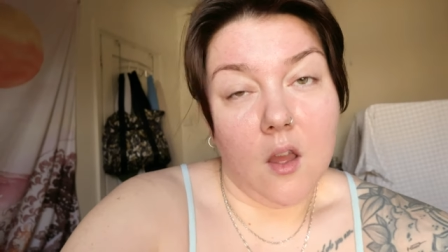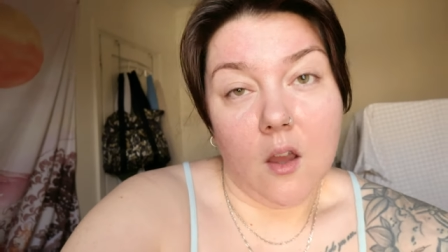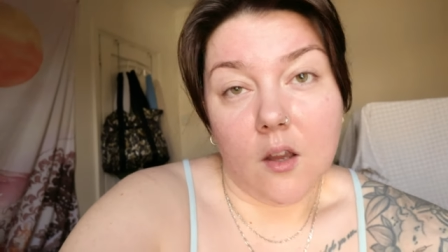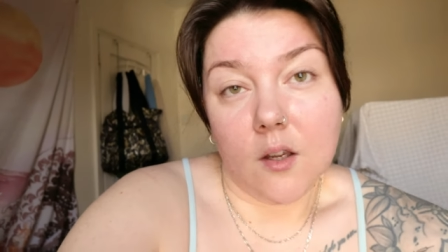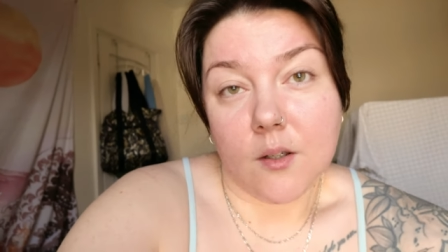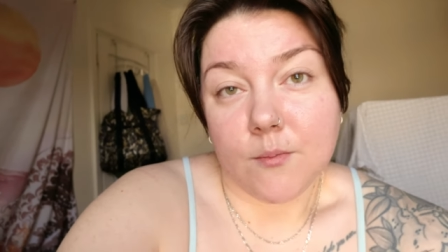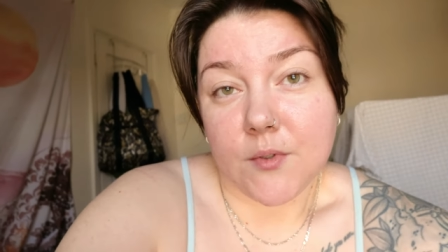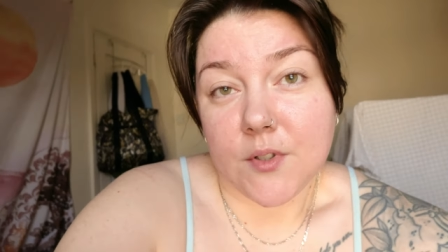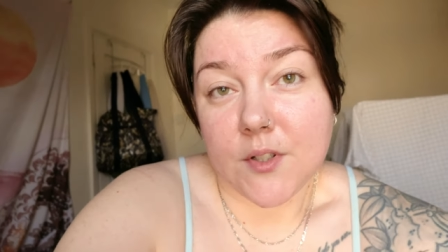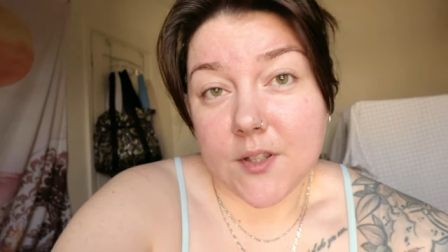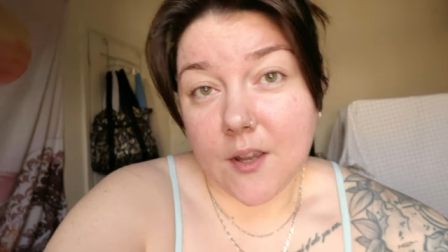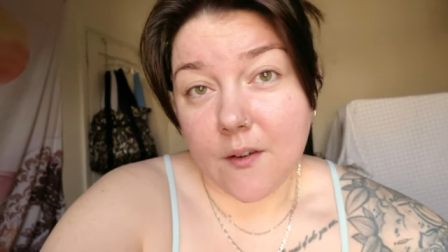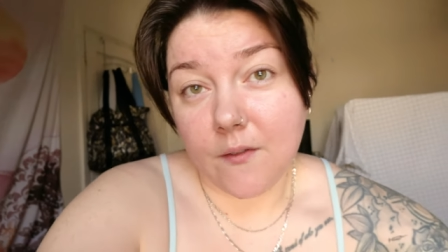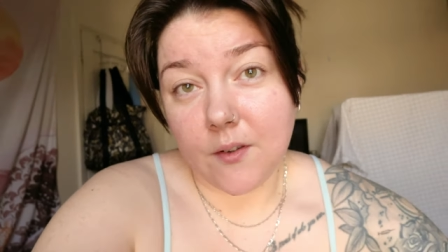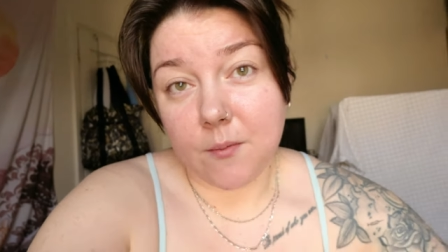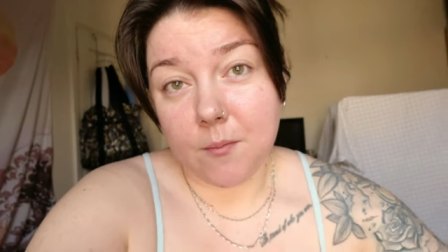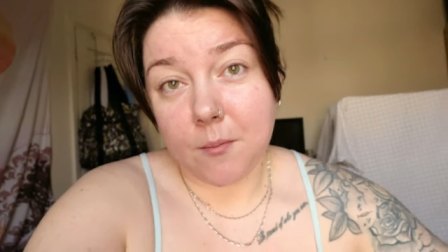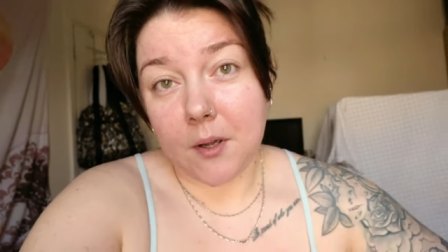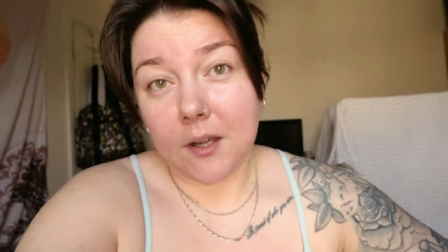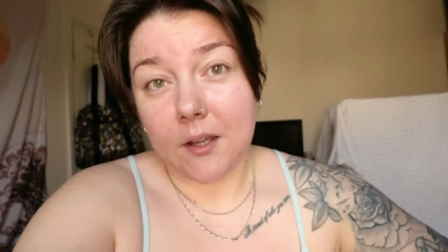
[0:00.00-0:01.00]
I'm just
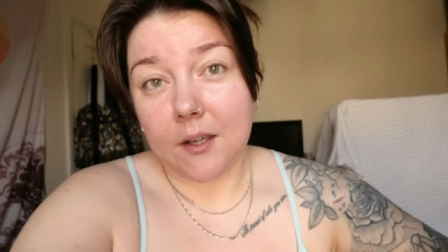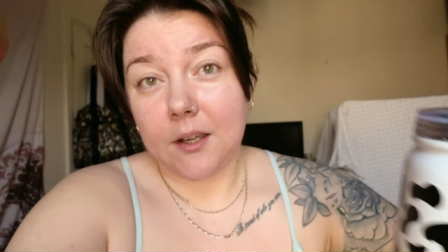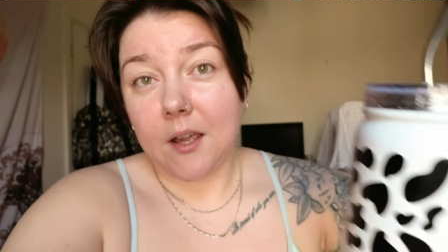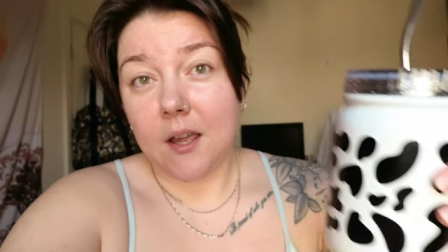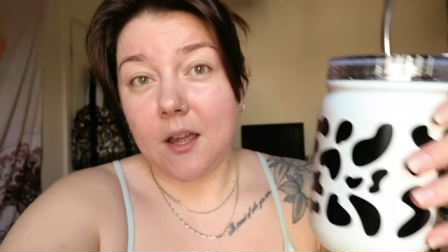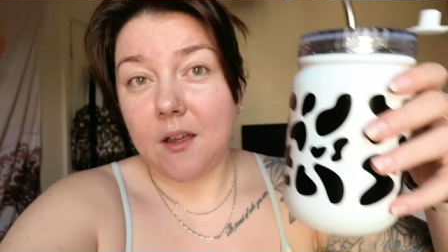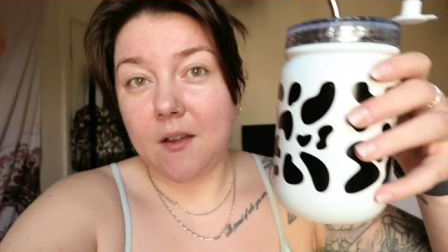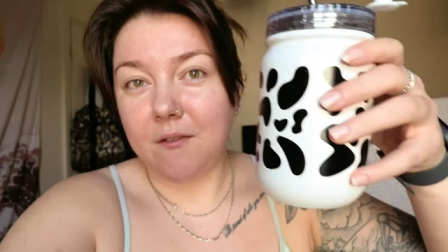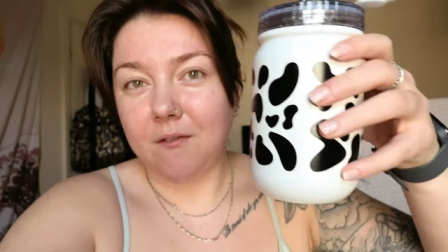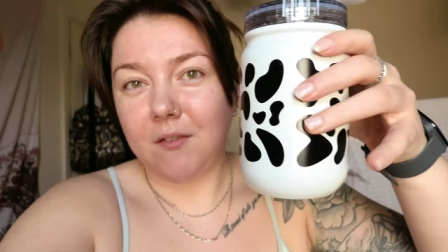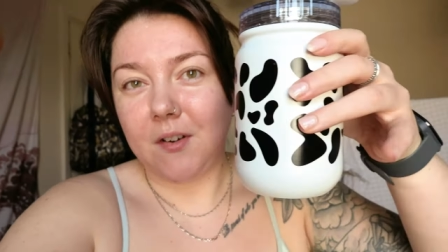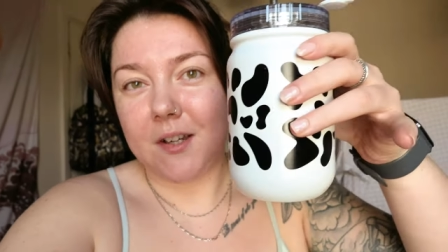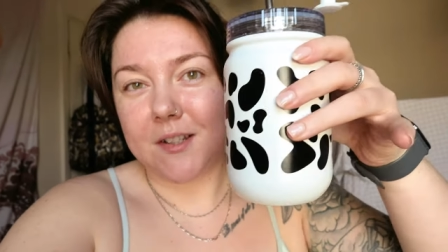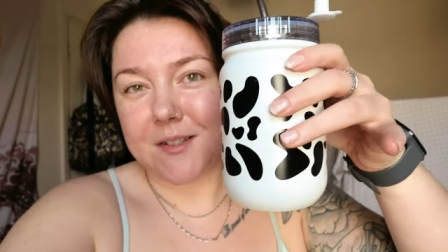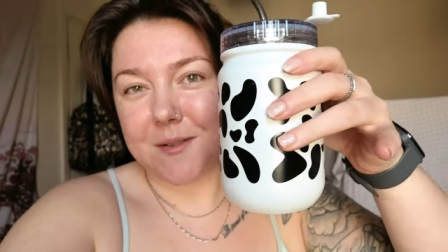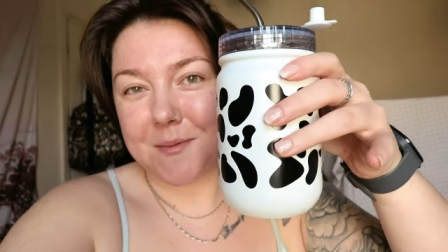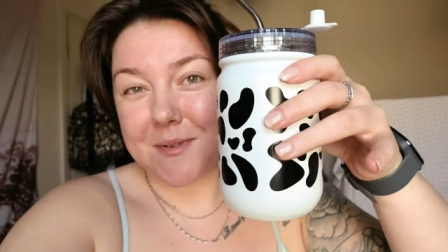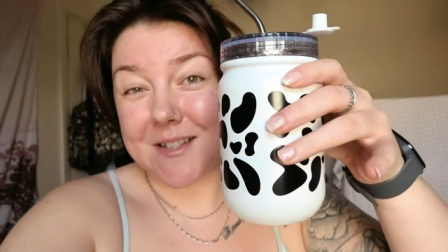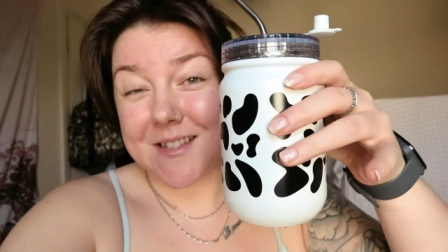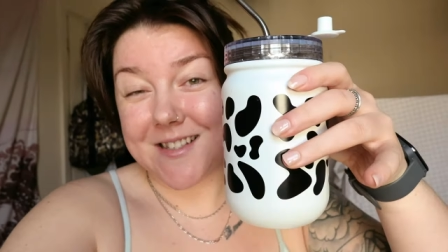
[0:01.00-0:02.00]
having my
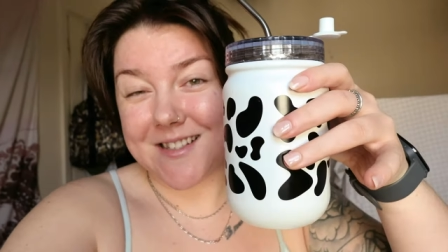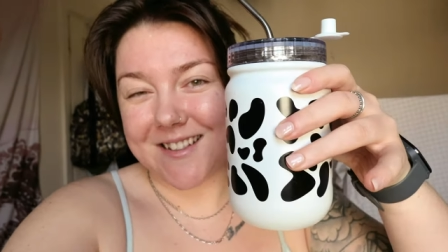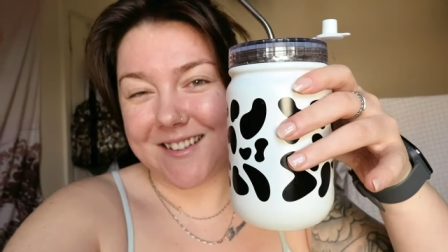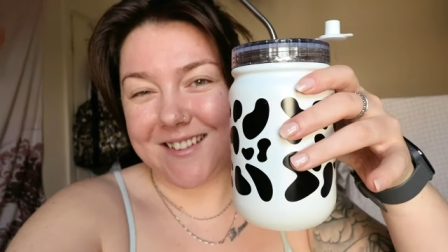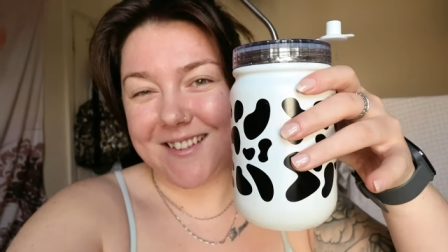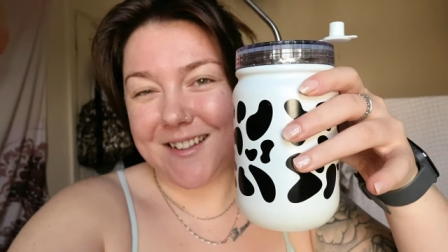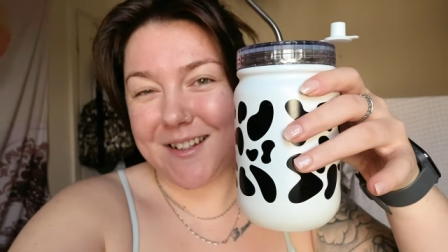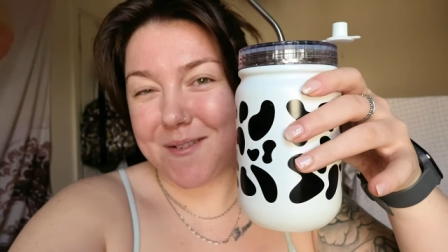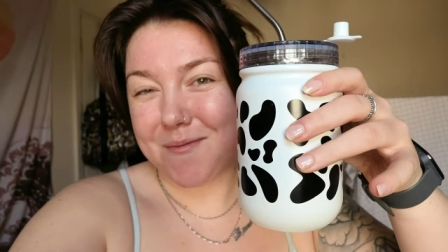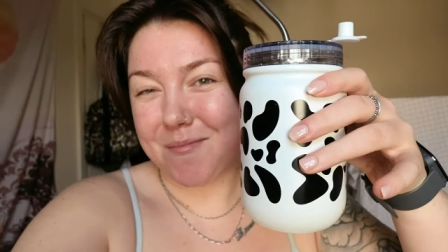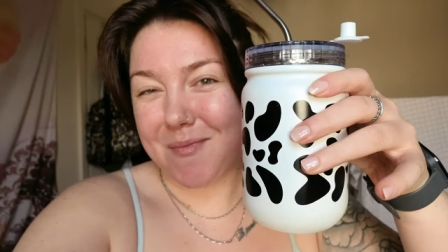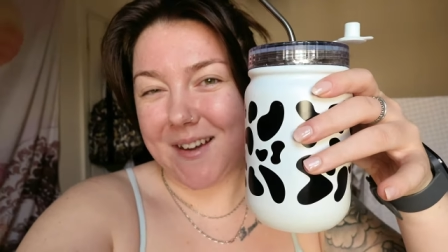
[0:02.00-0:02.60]
vitamin C in